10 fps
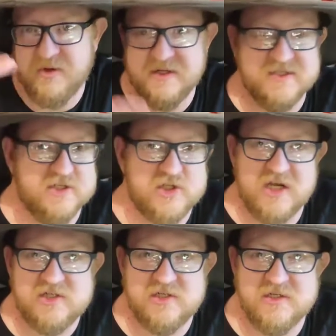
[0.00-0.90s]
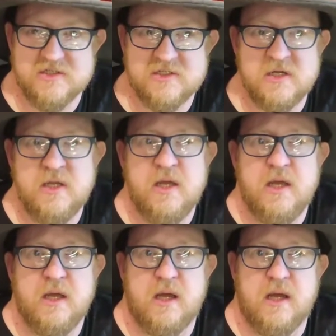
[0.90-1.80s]
put in suggestions
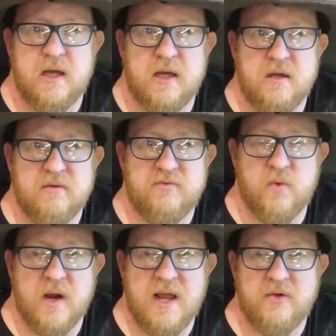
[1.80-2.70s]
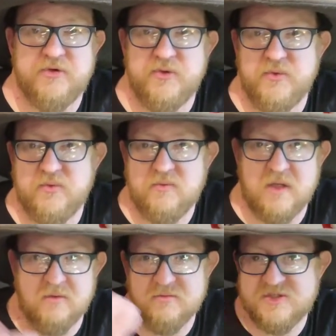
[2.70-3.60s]
uh, for how to
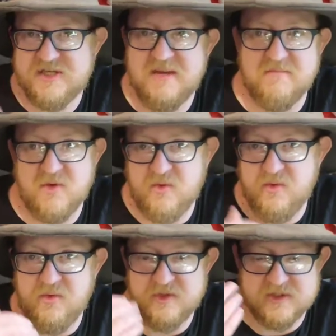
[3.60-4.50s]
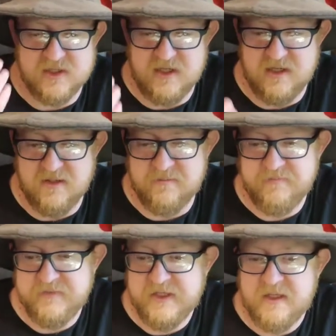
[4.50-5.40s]
you know set moods
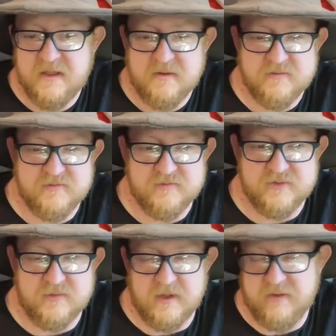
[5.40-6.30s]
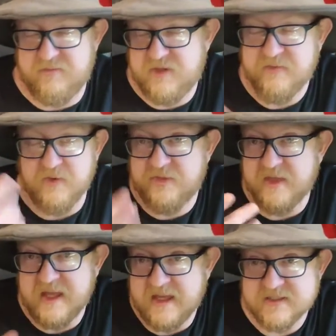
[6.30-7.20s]
uh, and different
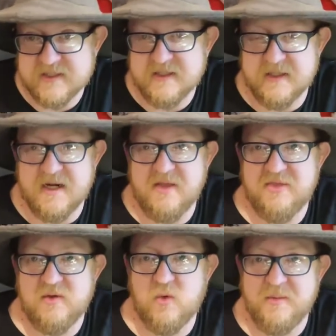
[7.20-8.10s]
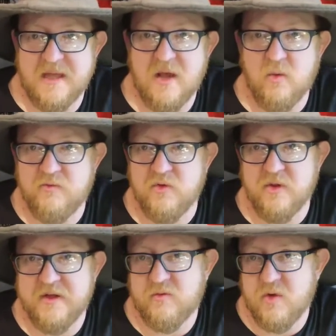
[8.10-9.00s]
things that, that I think will be
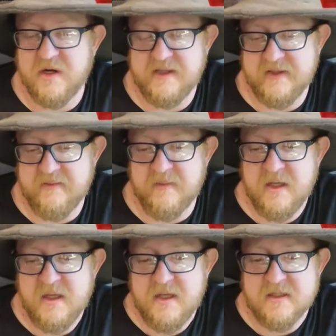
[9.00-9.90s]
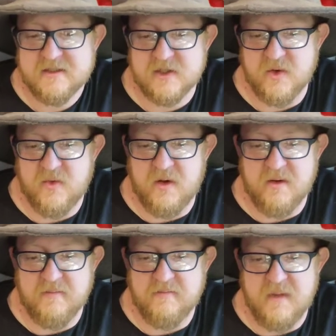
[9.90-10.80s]
helpful in running them. So
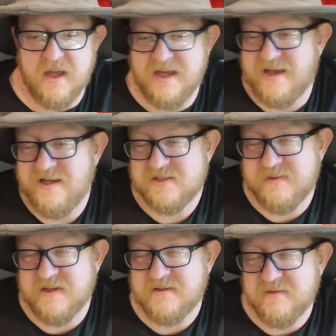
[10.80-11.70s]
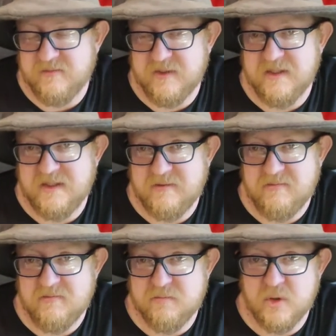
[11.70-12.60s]
um, I, I expect them to be
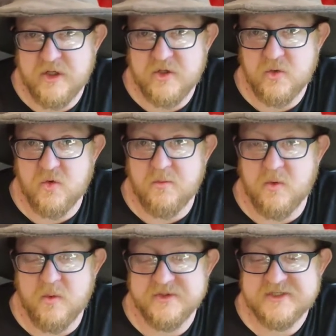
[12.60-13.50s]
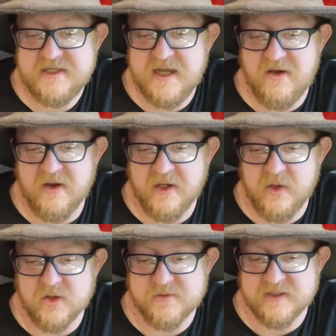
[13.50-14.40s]
pretty cool, but we'll see how it
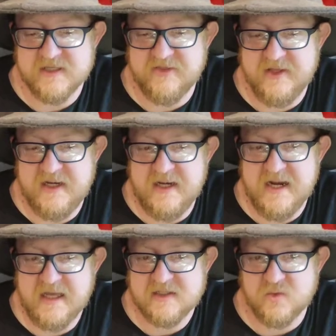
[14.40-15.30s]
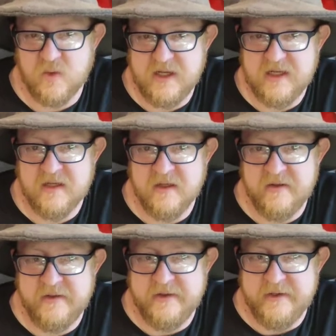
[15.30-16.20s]
goes because I think next week,
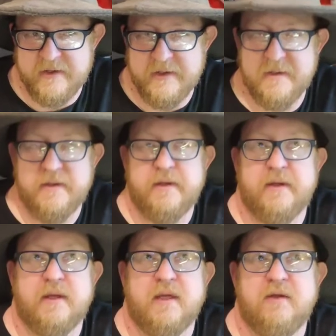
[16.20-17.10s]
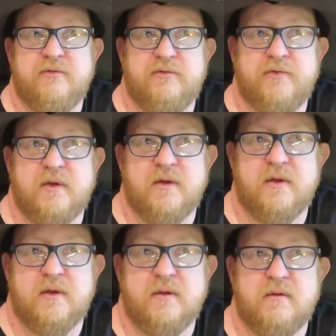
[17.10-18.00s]
if
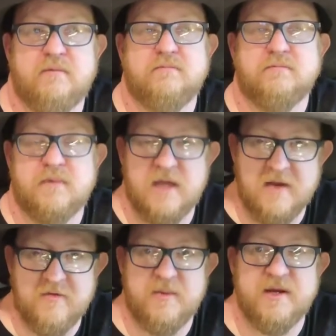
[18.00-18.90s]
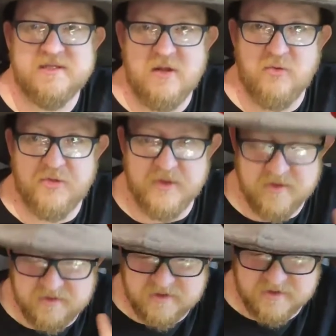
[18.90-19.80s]
everybody's health
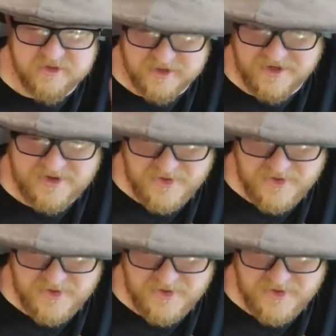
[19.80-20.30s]
that I